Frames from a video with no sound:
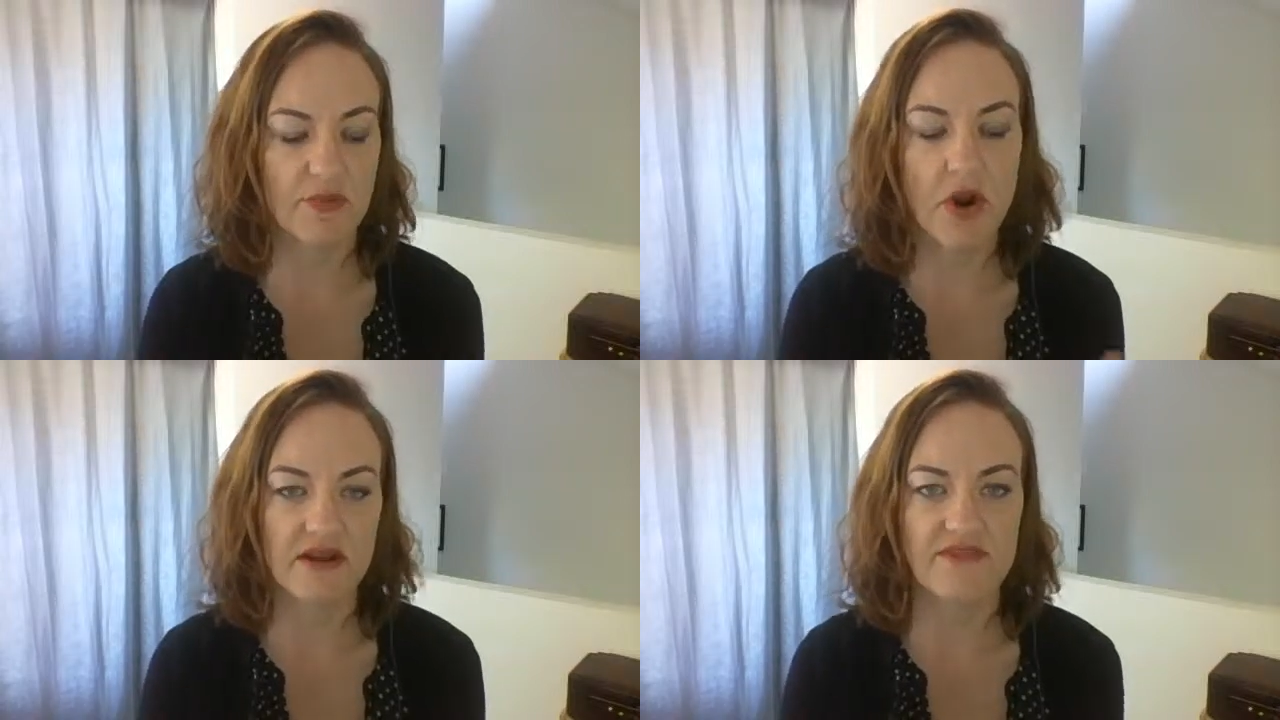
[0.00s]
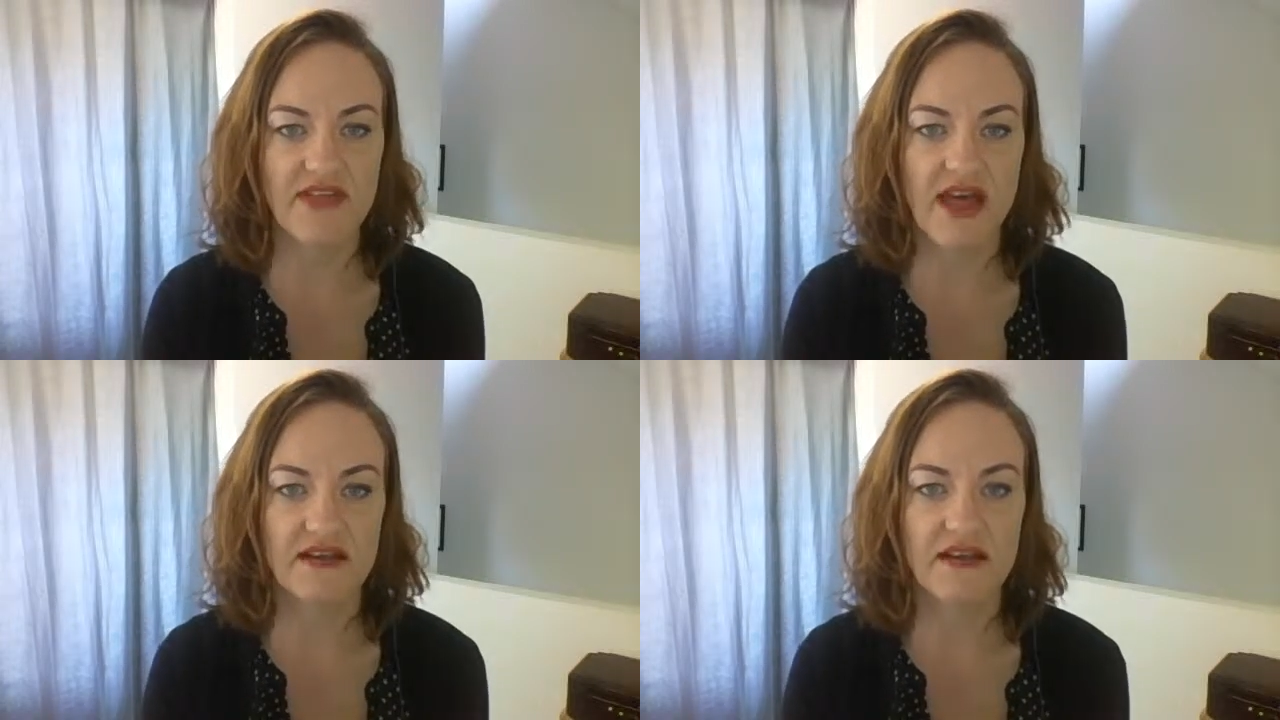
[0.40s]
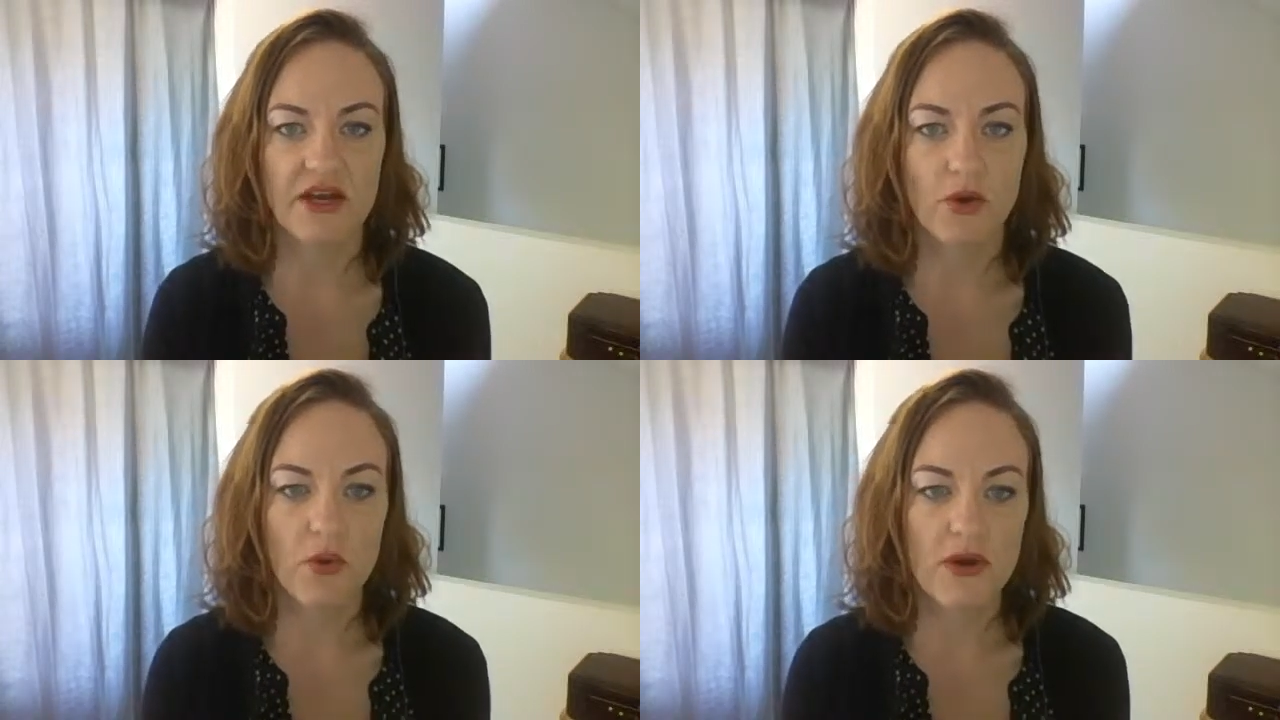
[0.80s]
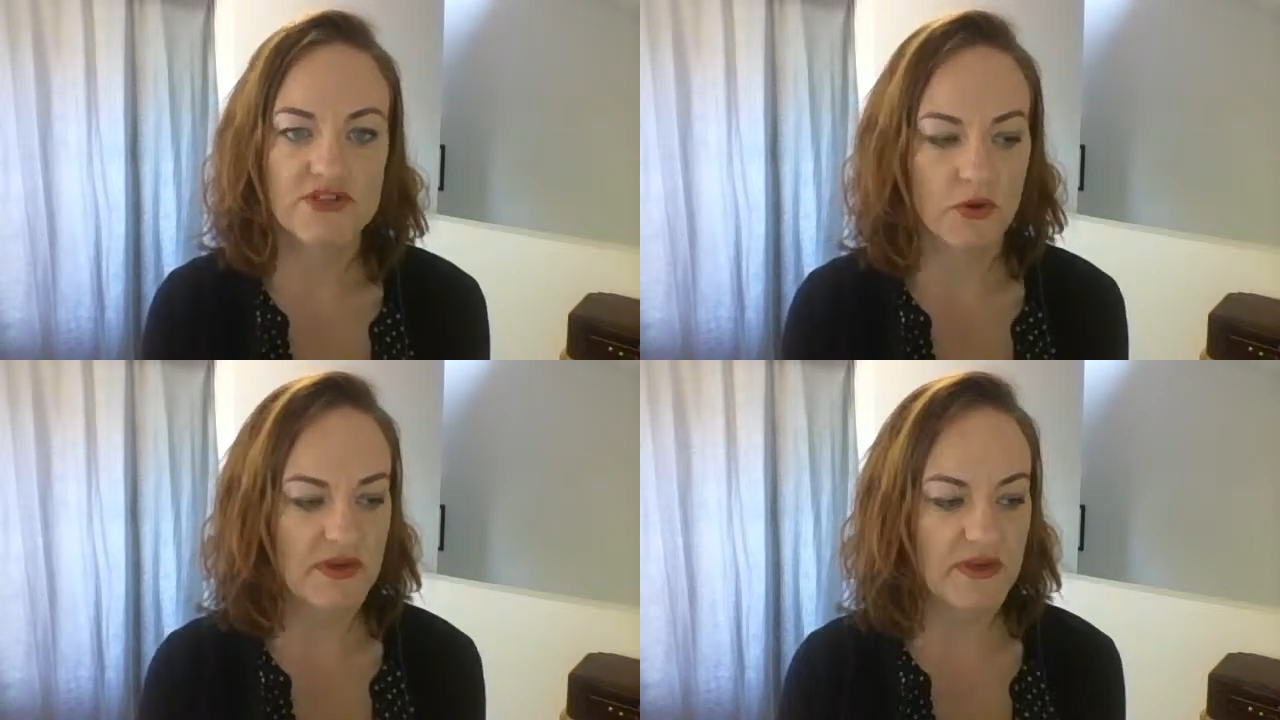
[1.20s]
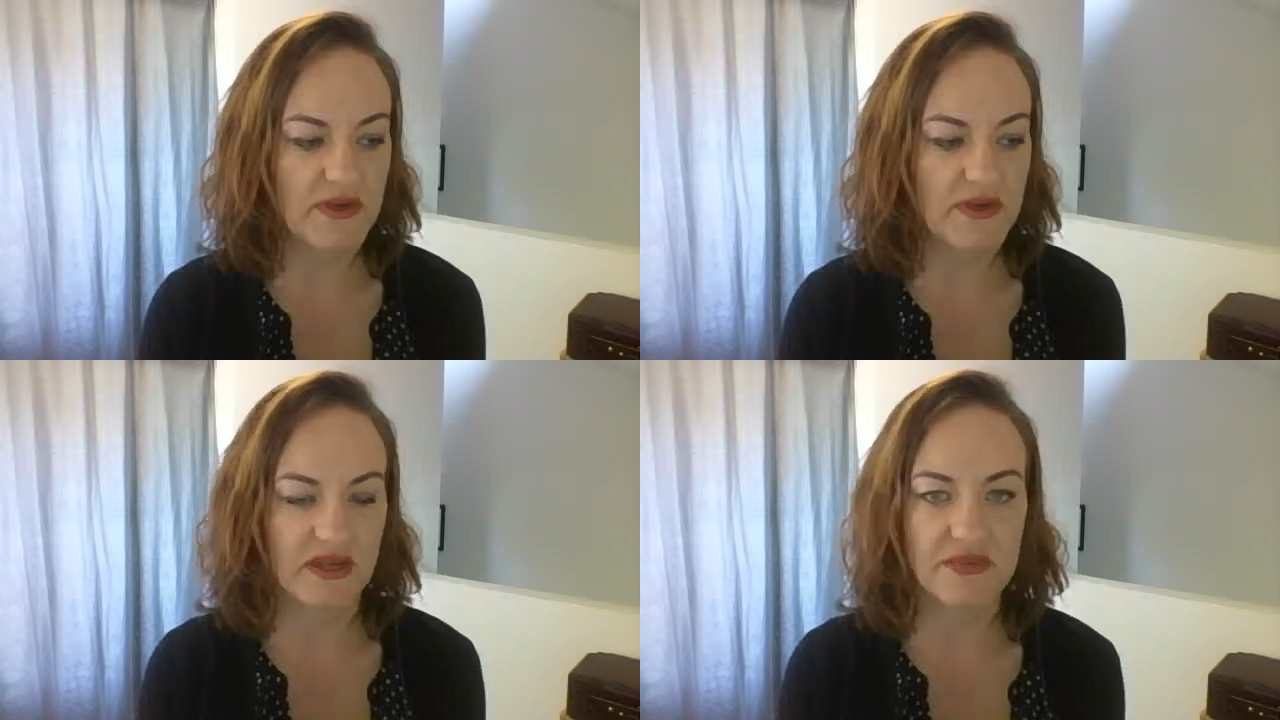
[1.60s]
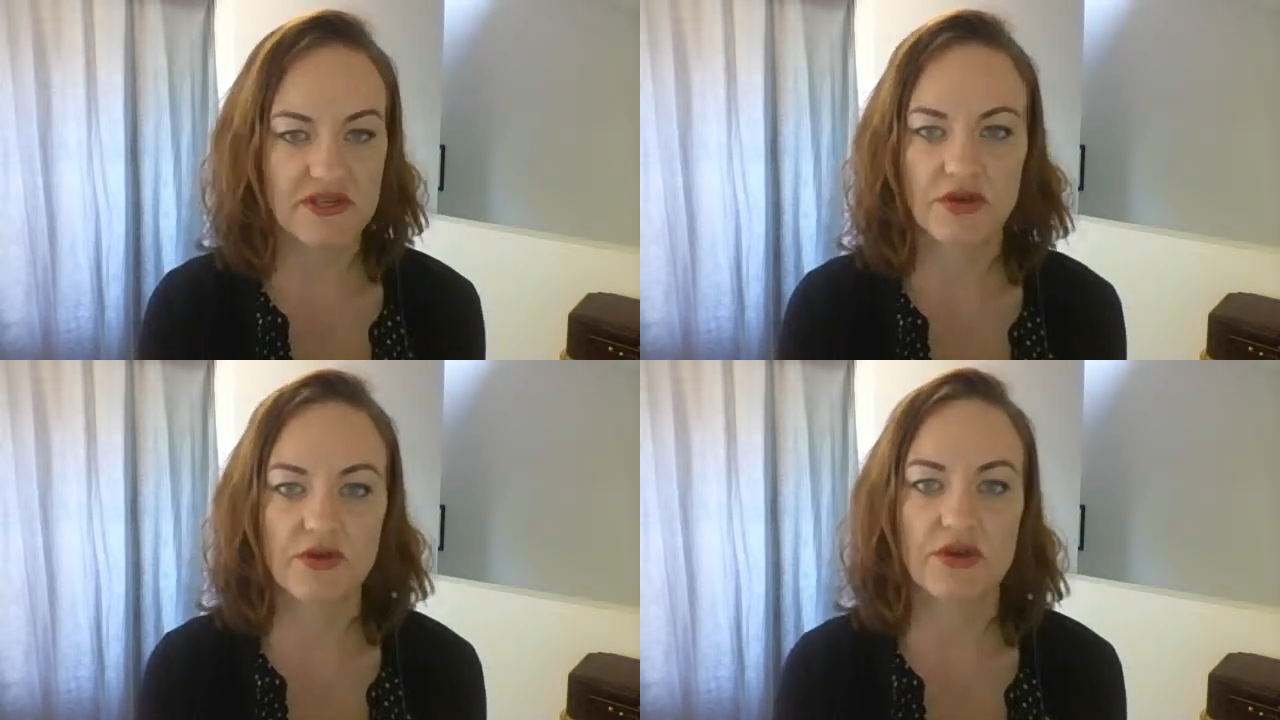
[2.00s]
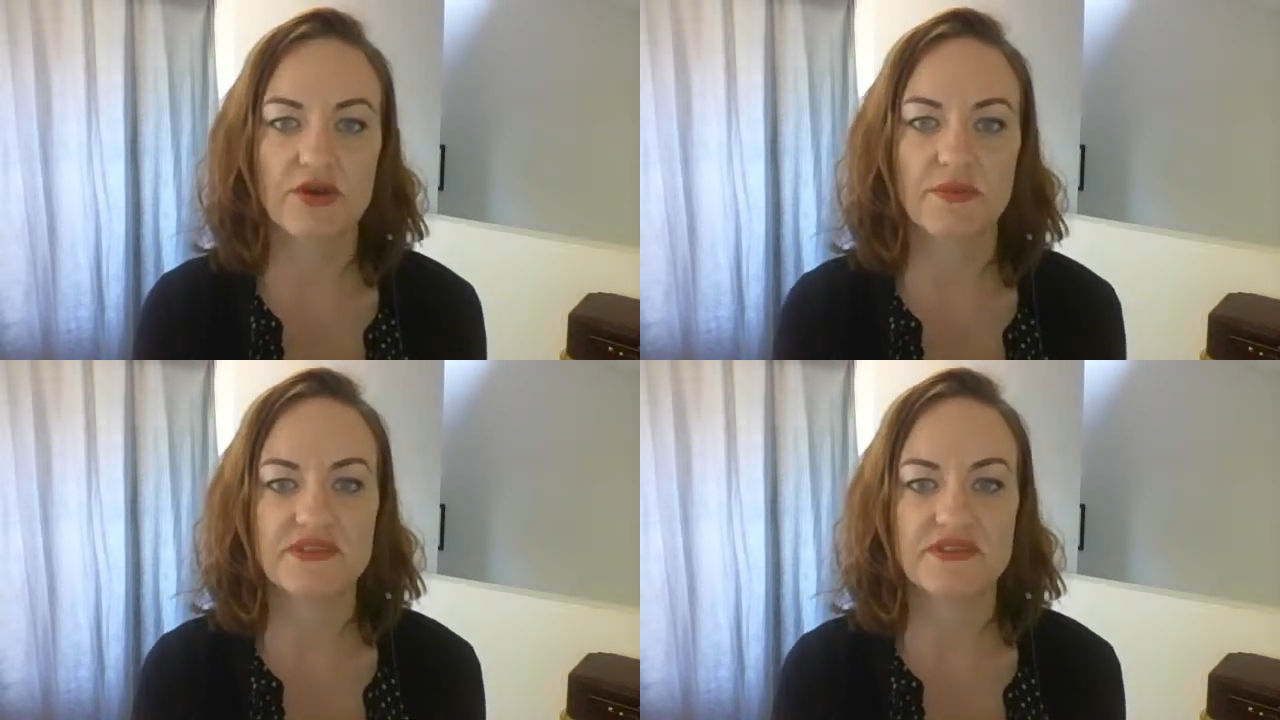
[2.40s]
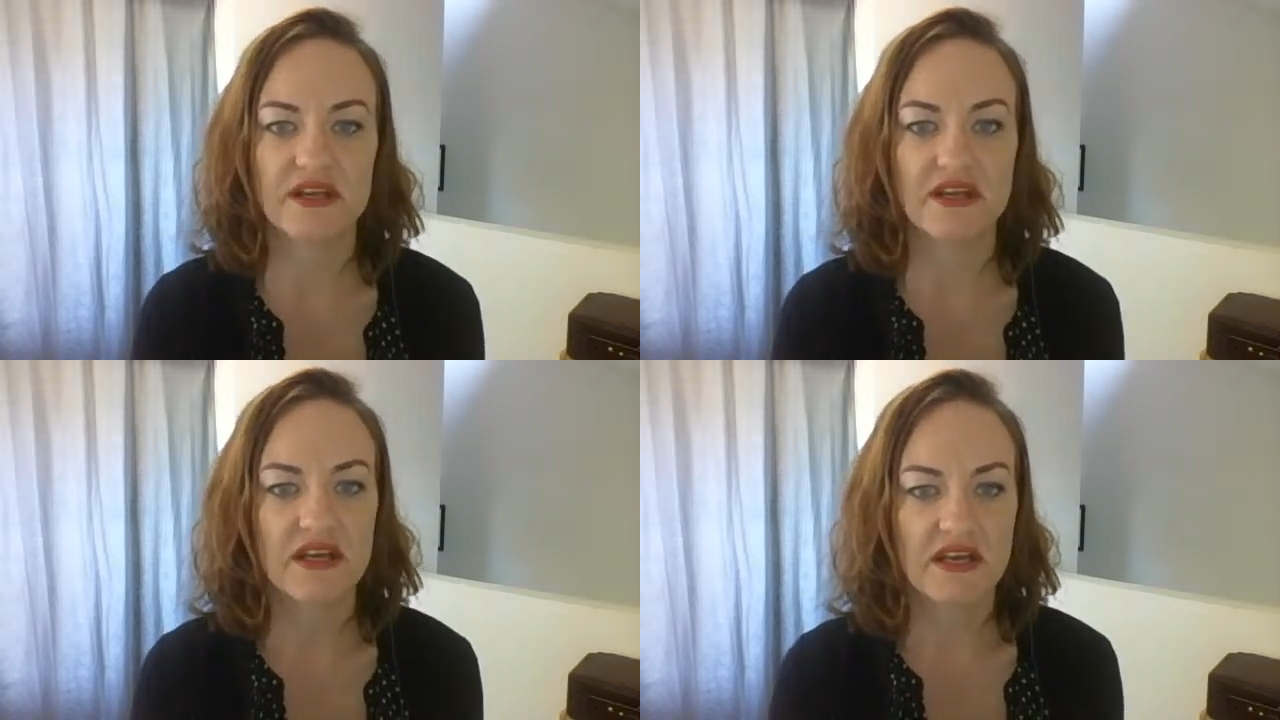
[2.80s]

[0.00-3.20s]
part of that was where we split up into groups and